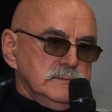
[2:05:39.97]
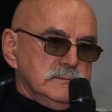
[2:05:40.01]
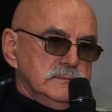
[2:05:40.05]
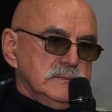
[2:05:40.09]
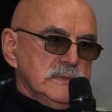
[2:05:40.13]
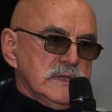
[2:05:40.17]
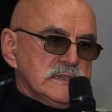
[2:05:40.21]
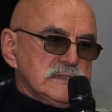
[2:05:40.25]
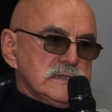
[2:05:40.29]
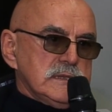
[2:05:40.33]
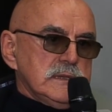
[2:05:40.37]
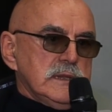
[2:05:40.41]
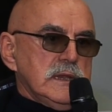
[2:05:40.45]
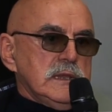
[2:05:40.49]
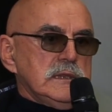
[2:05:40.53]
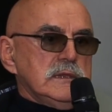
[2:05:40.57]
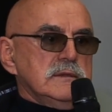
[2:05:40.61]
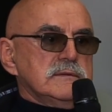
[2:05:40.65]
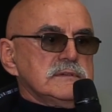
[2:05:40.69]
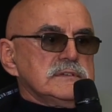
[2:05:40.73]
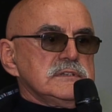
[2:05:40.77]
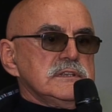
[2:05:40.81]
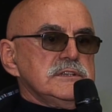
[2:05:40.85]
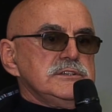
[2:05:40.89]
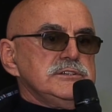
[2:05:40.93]

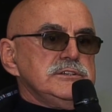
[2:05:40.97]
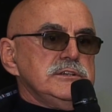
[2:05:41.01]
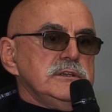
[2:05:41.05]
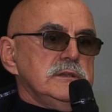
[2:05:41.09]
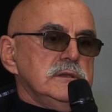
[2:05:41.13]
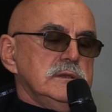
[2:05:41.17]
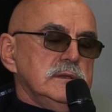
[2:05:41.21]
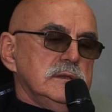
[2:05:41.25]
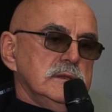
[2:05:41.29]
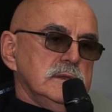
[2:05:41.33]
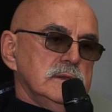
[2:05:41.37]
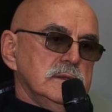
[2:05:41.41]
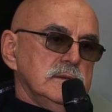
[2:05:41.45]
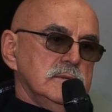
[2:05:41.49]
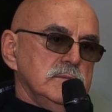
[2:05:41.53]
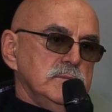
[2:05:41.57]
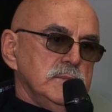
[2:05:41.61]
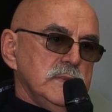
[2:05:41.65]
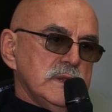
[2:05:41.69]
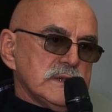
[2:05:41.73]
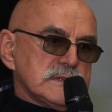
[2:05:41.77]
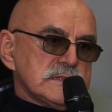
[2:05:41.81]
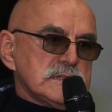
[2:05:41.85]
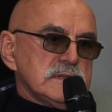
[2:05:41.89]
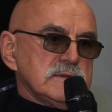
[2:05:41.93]
garages were
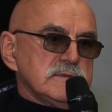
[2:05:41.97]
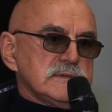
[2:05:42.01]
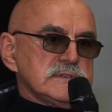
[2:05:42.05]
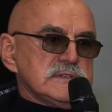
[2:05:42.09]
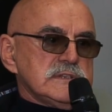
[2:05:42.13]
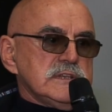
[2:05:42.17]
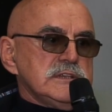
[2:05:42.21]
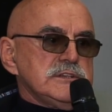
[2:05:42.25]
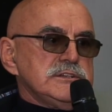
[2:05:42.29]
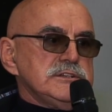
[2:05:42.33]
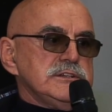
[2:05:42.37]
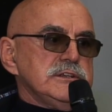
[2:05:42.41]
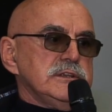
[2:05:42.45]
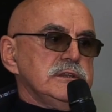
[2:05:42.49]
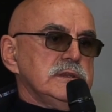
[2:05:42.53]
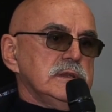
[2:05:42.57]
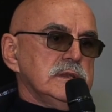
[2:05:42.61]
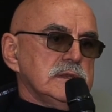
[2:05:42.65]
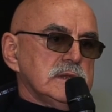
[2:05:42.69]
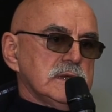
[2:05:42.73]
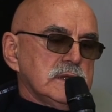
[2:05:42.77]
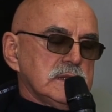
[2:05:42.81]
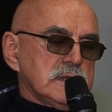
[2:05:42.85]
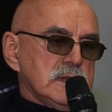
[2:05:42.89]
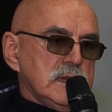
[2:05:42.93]
located and build a
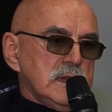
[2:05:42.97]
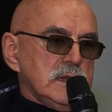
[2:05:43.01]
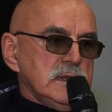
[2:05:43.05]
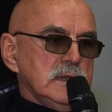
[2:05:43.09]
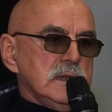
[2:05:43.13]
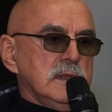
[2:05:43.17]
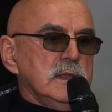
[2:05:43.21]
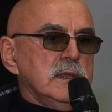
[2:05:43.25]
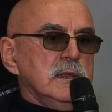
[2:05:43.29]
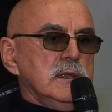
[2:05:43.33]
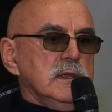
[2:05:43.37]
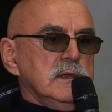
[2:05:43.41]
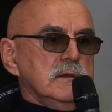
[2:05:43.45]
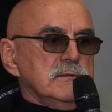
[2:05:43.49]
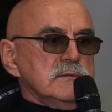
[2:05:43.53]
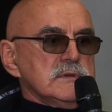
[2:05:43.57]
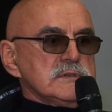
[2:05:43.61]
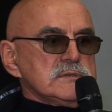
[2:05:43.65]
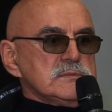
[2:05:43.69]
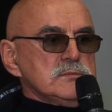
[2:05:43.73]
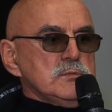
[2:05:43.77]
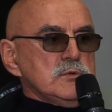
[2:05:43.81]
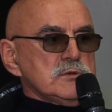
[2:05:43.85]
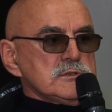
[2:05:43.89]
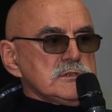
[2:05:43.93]
multi-story building
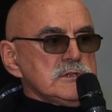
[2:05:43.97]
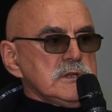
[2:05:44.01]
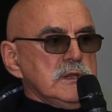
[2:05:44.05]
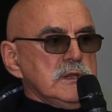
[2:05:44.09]
there.